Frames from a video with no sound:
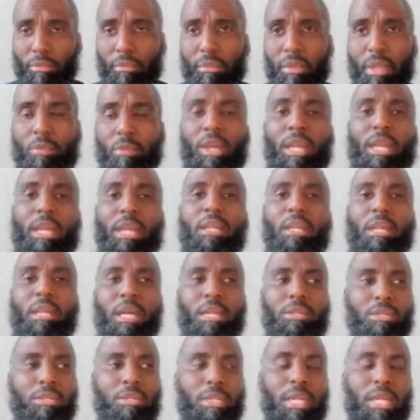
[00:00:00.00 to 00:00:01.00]

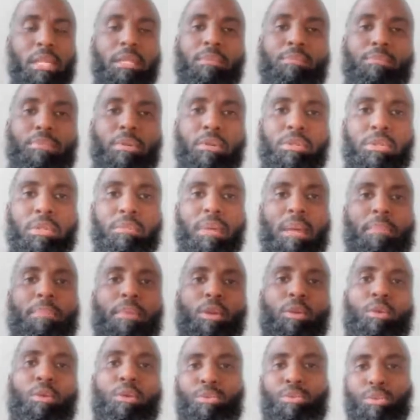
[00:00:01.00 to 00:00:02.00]
recognizes that the person might
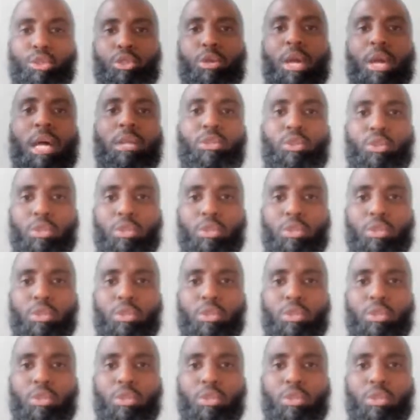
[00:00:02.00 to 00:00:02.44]
be going through trials